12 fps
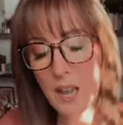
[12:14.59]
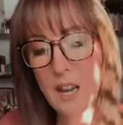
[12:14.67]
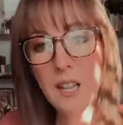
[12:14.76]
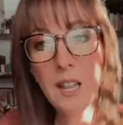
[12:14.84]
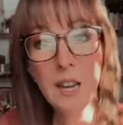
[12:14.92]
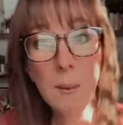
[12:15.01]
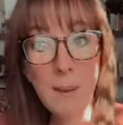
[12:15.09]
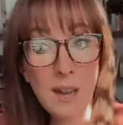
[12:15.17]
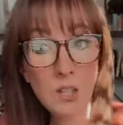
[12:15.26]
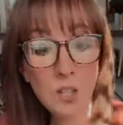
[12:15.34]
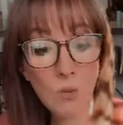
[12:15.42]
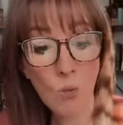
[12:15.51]
Kind of like a
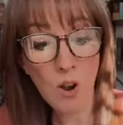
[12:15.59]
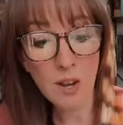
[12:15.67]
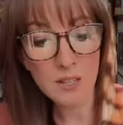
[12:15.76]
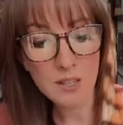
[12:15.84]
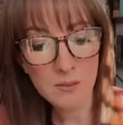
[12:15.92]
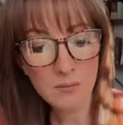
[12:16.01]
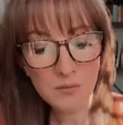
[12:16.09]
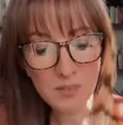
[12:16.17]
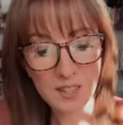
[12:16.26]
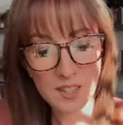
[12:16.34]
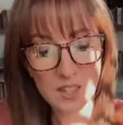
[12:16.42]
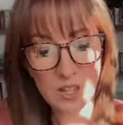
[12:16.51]
magic wand.
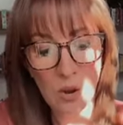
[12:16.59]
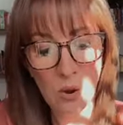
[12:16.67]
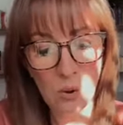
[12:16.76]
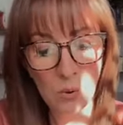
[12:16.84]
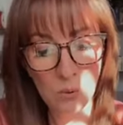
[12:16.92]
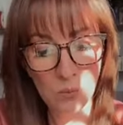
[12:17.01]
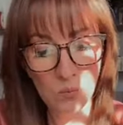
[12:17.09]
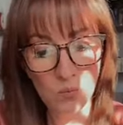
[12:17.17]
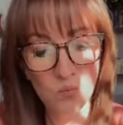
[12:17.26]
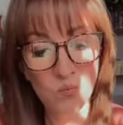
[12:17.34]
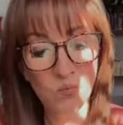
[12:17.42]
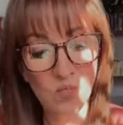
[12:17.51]
So
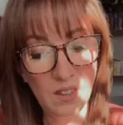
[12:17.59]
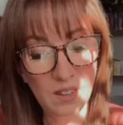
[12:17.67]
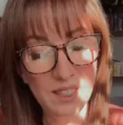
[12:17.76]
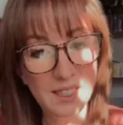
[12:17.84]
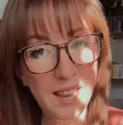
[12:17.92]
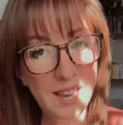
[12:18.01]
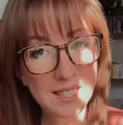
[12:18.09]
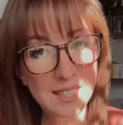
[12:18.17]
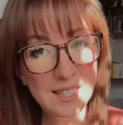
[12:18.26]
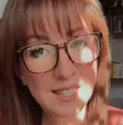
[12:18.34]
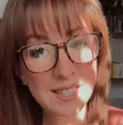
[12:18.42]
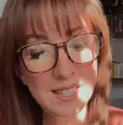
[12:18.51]

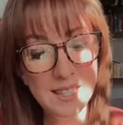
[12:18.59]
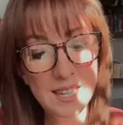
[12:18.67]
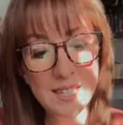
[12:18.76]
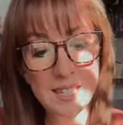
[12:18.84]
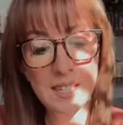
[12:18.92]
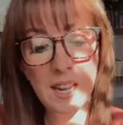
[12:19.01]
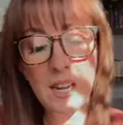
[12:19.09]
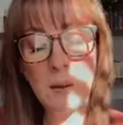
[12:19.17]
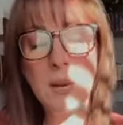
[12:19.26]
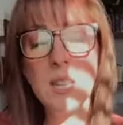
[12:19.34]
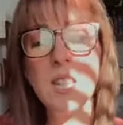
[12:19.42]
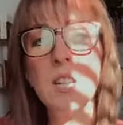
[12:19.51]
that's that's
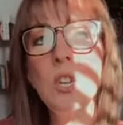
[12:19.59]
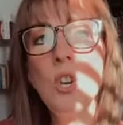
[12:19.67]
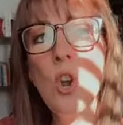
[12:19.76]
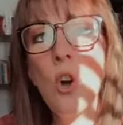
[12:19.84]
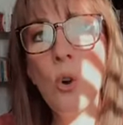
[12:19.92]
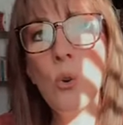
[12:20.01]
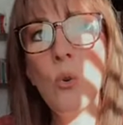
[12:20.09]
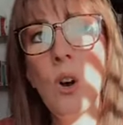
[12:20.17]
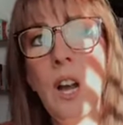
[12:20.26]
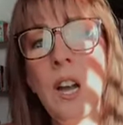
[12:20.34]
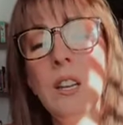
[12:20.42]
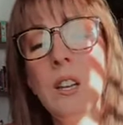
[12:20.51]
exciting because I
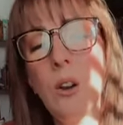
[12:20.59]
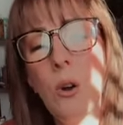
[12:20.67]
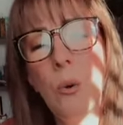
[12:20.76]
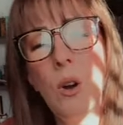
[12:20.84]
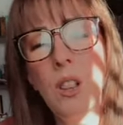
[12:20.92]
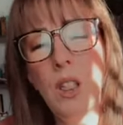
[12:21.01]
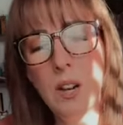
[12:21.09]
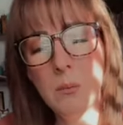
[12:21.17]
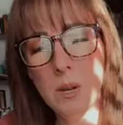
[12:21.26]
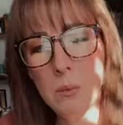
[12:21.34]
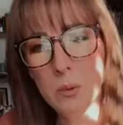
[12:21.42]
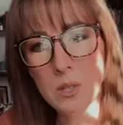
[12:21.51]
know I know a
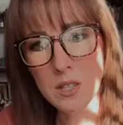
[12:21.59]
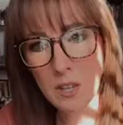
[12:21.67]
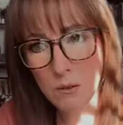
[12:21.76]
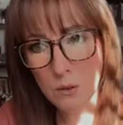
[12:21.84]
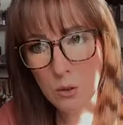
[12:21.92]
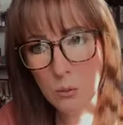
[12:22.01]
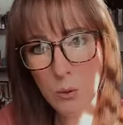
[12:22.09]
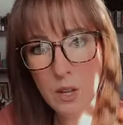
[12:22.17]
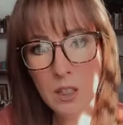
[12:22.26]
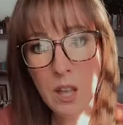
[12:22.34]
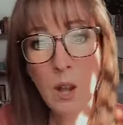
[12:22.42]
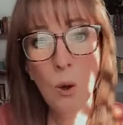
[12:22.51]
lot of people suffer
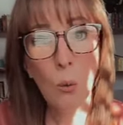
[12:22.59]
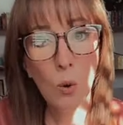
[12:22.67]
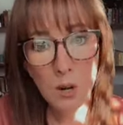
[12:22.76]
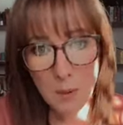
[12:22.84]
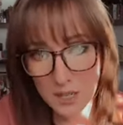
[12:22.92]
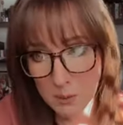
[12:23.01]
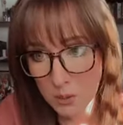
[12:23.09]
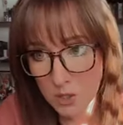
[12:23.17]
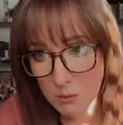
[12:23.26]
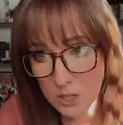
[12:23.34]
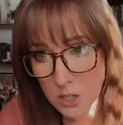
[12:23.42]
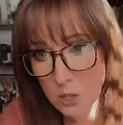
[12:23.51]
with what am I
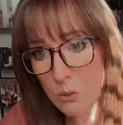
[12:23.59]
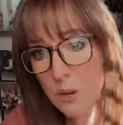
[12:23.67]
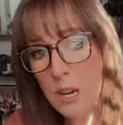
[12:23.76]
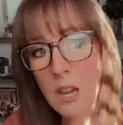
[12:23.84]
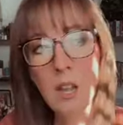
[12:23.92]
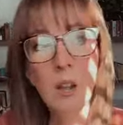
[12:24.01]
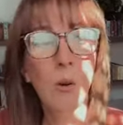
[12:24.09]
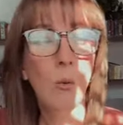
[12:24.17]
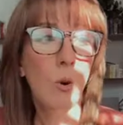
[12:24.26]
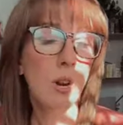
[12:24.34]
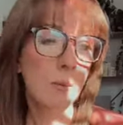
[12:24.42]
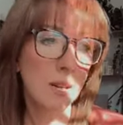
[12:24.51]
supposed to be doing?
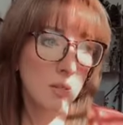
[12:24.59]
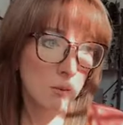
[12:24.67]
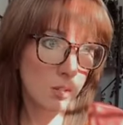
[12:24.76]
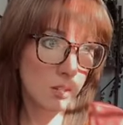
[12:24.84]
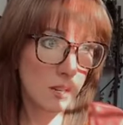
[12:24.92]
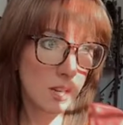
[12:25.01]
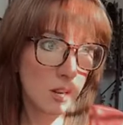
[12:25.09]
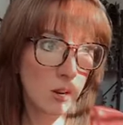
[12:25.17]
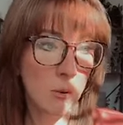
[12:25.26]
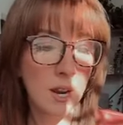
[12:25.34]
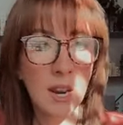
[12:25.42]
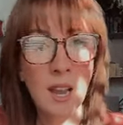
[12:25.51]
Where am I supposed to be
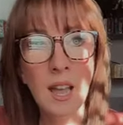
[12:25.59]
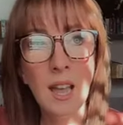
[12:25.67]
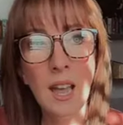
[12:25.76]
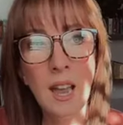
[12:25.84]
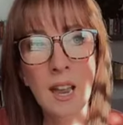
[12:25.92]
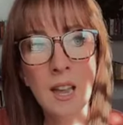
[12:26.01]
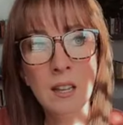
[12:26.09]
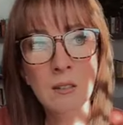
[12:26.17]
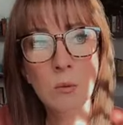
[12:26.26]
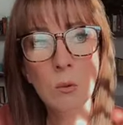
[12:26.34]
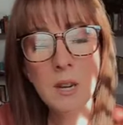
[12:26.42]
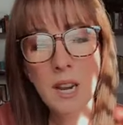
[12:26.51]
going?
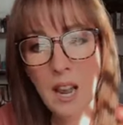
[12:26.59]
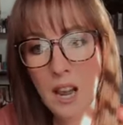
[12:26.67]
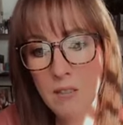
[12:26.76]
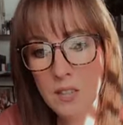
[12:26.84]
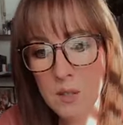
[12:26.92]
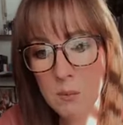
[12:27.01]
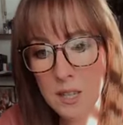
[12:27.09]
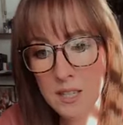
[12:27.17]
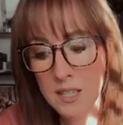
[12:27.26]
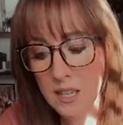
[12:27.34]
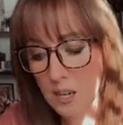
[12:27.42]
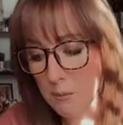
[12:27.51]
And when we have this
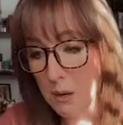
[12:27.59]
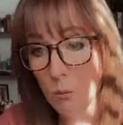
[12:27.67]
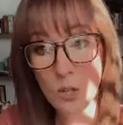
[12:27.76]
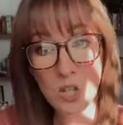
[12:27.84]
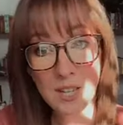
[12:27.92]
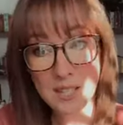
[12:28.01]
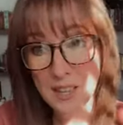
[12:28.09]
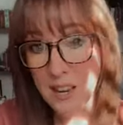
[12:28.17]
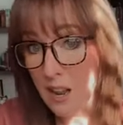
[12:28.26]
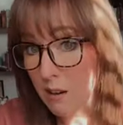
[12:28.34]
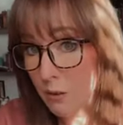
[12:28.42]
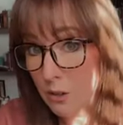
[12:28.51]
blessing come in, which has
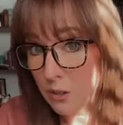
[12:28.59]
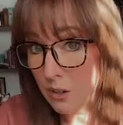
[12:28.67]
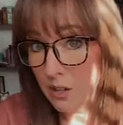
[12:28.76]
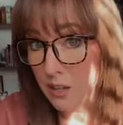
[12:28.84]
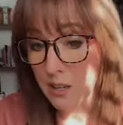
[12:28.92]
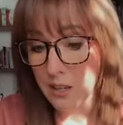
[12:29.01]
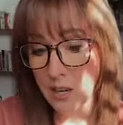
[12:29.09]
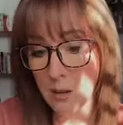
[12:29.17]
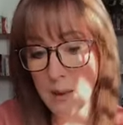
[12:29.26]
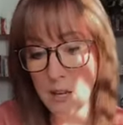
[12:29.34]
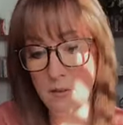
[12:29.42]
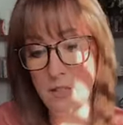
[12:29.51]
never
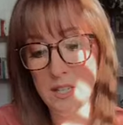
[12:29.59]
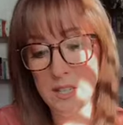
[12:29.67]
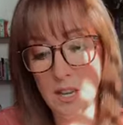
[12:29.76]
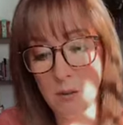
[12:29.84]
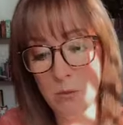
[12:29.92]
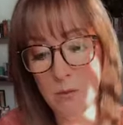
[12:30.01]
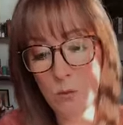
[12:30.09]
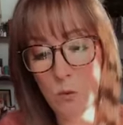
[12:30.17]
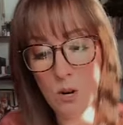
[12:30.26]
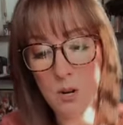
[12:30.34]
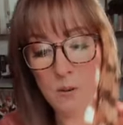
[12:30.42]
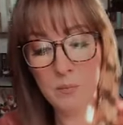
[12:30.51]
come out of this deck
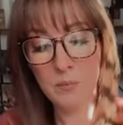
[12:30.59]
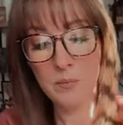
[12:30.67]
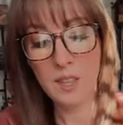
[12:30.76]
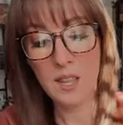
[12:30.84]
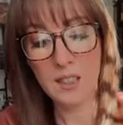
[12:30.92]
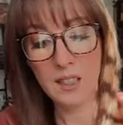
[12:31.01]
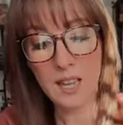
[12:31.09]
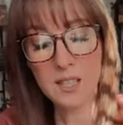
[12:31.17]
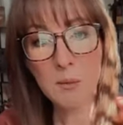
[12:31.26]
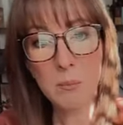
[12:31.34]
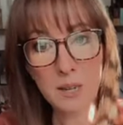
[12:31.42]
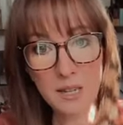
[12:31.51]
before,
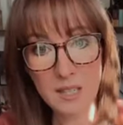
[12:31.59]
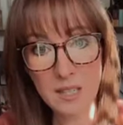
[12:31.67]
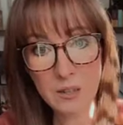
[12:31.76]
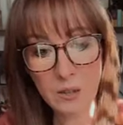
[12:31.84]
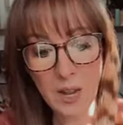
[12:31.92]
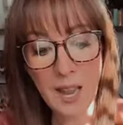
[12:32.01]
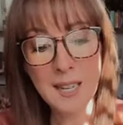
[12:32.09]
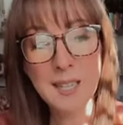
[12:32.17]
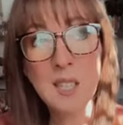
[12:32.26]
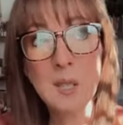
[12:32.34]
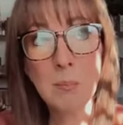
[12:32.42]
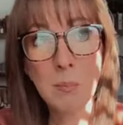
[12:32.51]
that's a big deal,
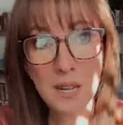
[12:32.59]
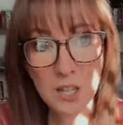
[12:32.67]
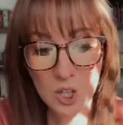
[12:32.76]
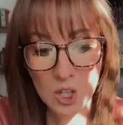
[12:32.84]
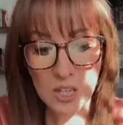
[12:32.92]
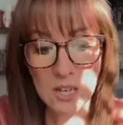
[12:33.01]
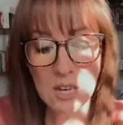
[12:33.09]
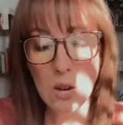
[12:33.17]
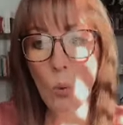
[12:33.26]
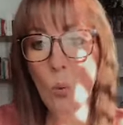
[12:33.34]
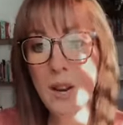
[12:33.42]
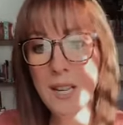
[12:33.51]

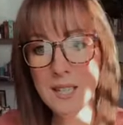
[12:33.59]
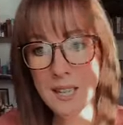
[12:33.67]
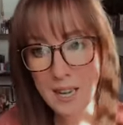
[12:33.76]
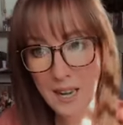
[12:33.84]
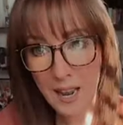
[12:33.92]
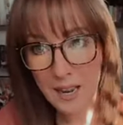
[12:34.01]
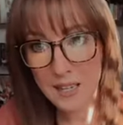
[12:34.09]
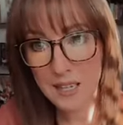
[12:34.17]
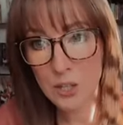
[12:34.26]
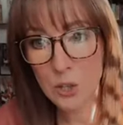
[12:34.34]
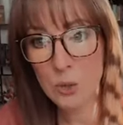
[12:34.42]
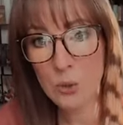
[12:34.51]
especially when it's
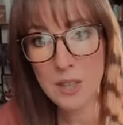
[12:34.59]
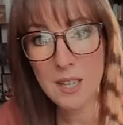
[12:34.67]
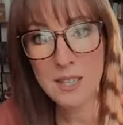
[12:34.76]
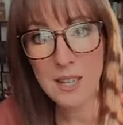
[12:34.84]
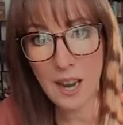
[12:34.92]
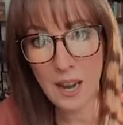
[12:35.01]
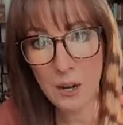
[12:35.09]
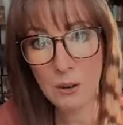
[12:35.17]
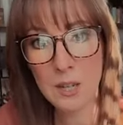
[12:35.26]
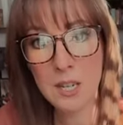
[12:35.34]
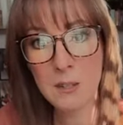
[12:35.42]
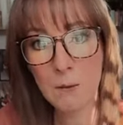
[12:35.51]
connected to this
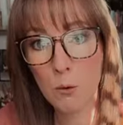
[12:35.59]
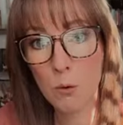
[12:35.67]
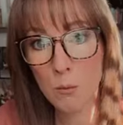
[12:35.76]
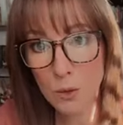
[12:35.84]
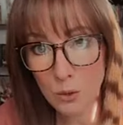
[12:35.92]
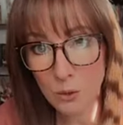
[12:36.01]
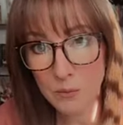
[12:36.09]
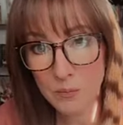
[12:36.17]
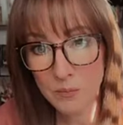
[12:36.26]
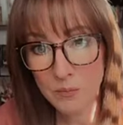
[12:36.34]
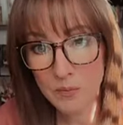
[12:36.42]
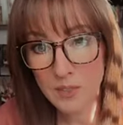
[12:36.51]
Aries full moon.